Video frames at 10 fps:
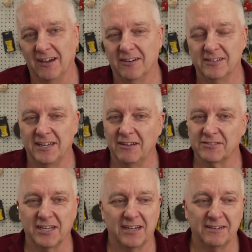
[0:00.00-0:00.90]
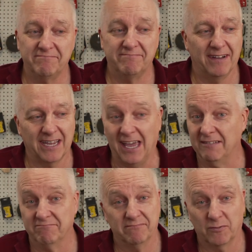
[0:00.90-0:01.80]
On the downside,
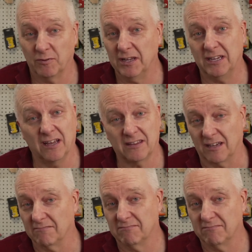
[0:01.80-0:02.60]
again, really nothing.